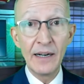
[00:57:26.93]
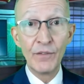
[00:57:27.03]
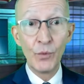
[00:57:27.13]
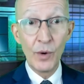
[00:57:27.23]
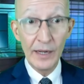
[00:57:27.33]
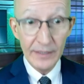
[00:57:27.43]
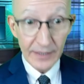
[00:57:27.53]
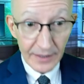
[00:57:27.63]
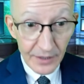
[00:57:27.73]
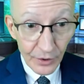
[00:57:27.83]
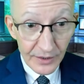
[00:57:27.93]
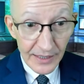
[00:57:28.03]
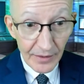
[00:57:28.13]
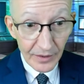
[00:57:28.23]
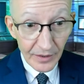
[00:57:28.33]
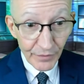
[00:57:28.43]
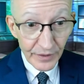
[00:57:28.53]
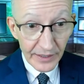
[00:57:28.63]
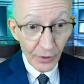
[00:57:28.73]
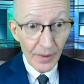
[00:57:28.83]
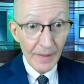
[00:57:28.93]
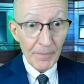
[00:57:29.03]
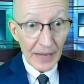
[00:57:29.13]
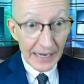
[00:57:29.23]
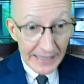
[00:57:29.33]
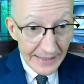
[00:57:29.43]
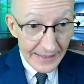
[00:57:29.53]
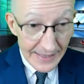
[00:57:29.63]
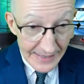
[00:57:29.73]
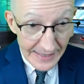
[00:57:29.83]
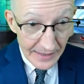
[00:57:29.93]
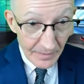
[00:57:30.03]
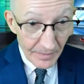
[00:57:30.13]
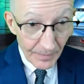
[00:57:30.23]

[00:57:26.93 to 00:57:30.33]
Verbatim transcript: of wanting to look down at the video. I need to see them.